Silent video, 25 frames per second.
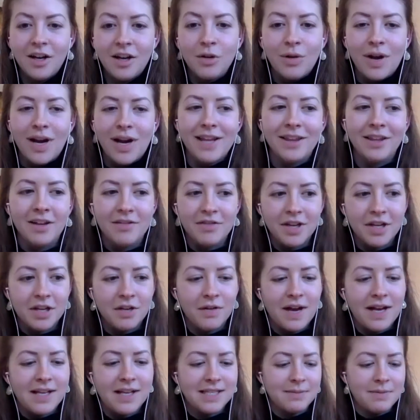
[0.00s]
I love that
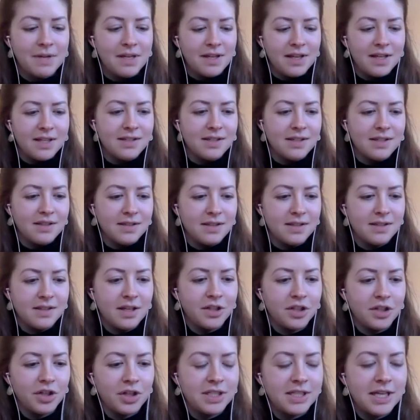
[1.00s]
you asked me this. This is
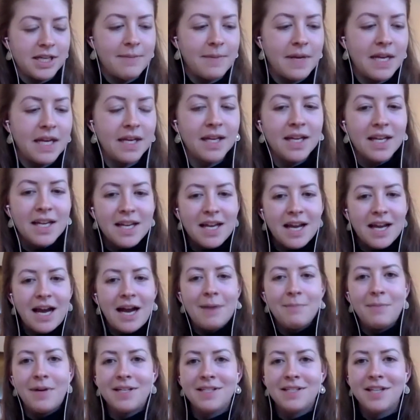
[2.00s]
such good timing.
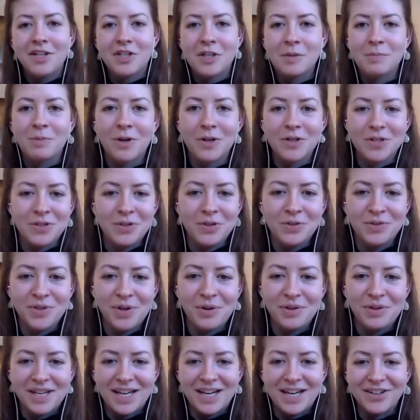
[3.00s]
I'm on such a personal
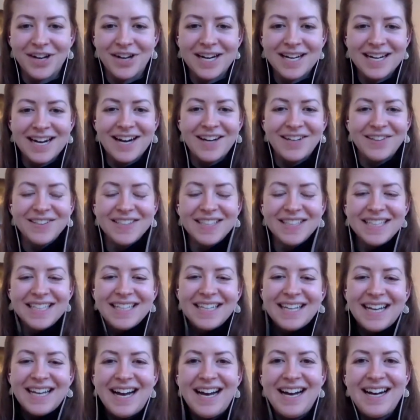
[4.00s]
growth kick right now.
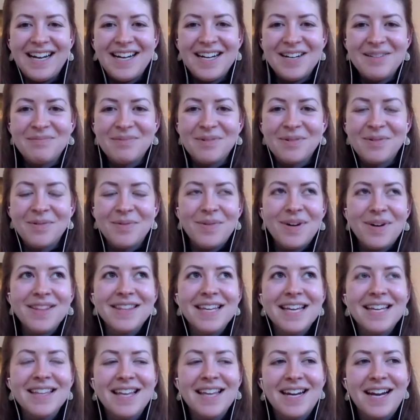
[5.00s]
One
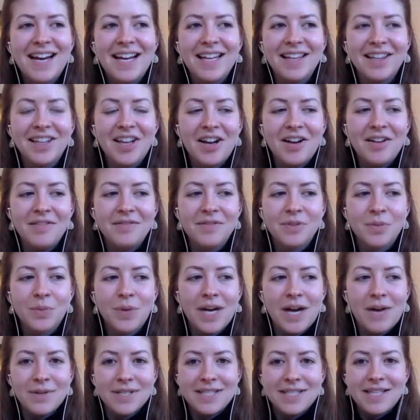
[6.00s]
thing that I loved
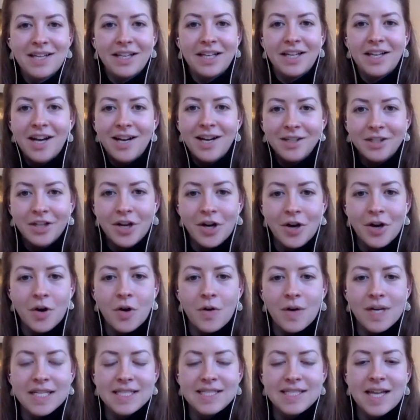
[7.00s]
when I was selling
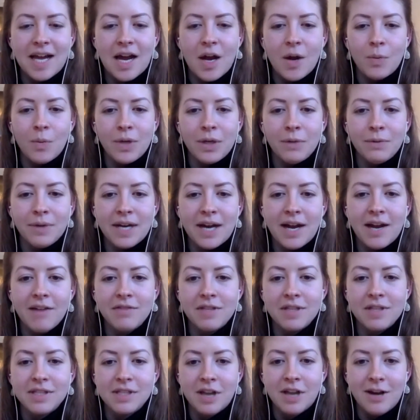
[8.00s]
Cutco is that we would
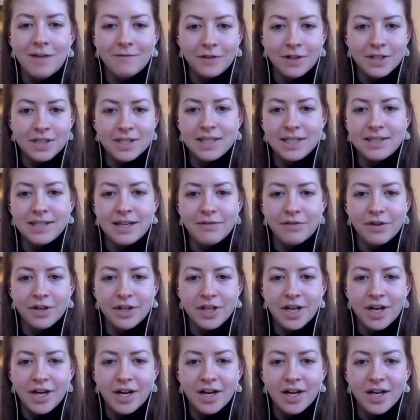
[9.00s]
have these conferences
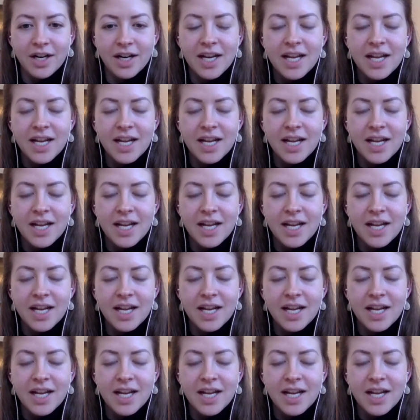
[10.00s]
every year,